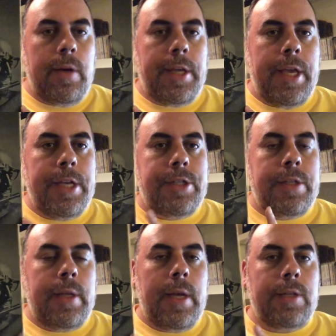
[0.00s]
on
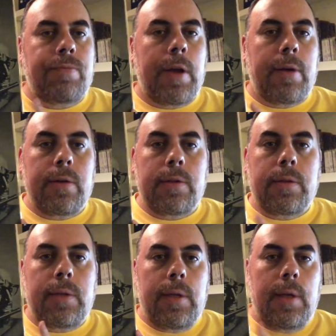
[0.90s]
occasion that has
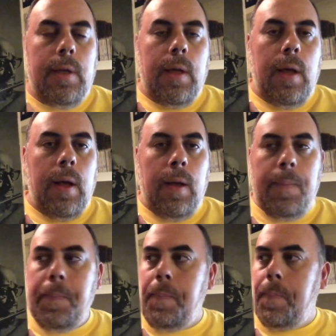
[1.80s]
records.
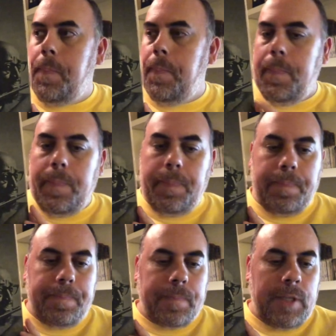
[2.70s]

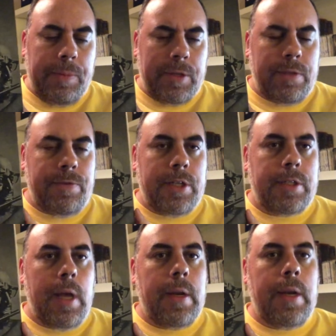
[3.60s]
He must have
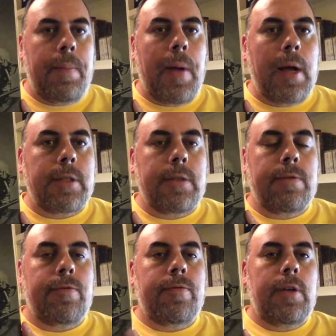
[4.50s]
just gotten in a box
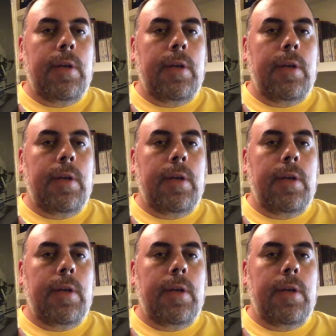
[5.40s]
of